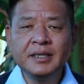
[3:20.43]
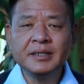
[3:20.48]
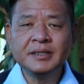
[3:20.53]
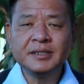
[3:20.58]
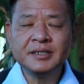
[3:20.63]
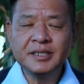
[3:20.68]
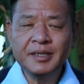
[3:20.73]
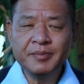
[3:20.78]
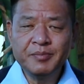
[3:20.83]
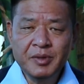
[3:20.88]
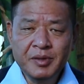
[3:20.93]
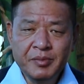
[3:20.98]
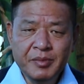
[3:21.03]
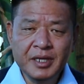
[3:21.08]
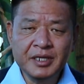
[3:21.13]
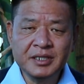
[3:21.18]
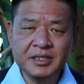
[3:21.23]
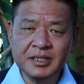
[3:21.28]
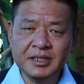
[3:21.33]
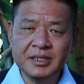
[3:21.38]

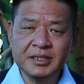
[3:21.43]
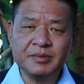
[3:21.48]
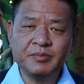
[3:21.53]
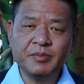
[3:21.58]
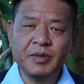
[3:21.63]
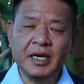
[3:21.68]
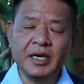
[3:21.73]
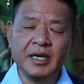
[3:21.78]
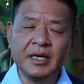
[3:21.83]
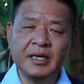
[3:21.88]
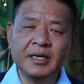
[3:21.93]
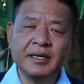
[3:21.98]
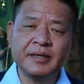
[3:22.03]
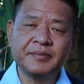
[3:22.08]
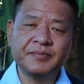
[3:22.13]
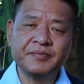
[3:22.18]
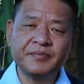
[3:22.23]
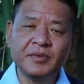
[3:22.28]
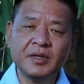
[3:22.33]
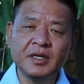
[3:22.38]
supplemented by
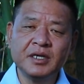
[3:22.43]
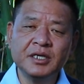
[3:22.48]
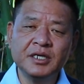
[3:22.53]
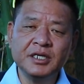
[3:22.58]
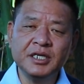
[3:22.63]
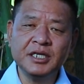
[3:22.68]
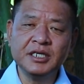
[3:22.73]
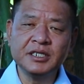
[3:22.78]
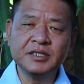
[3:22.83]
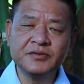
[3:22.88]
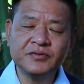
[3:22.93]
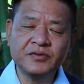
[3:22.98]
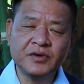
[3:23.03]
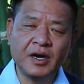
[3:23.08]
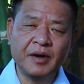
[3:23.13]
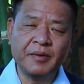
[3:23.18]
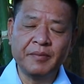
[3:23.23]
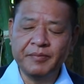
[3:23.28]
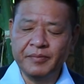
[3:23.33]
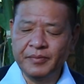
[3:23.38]
earnings
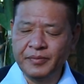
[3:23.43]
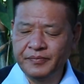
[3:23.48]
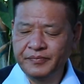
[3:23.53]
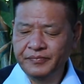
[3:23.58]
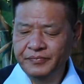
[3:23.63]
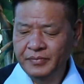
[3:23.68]
from